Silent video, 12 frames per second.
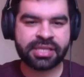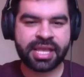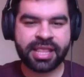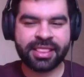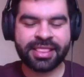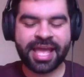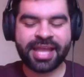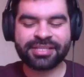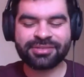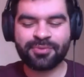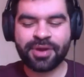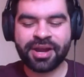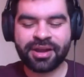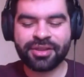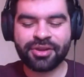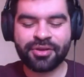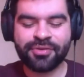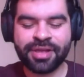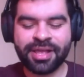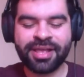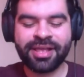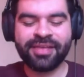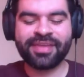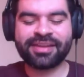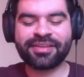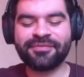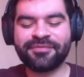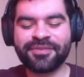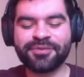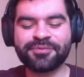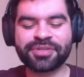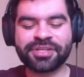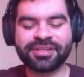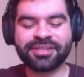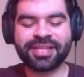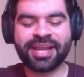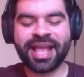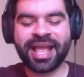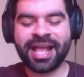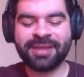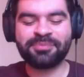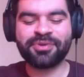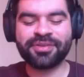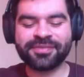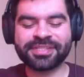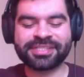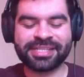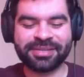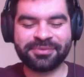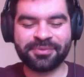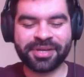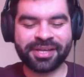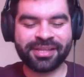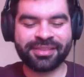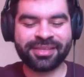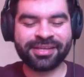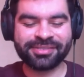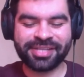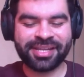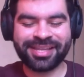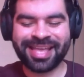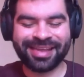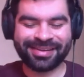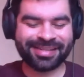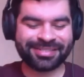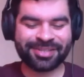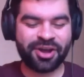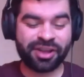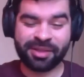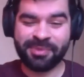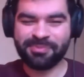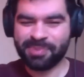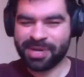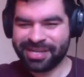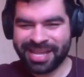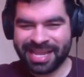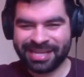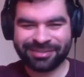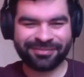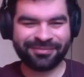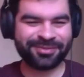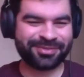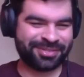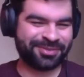And that is where, you know, that confusion that I had previously with JD candidates talking about Monday interviews,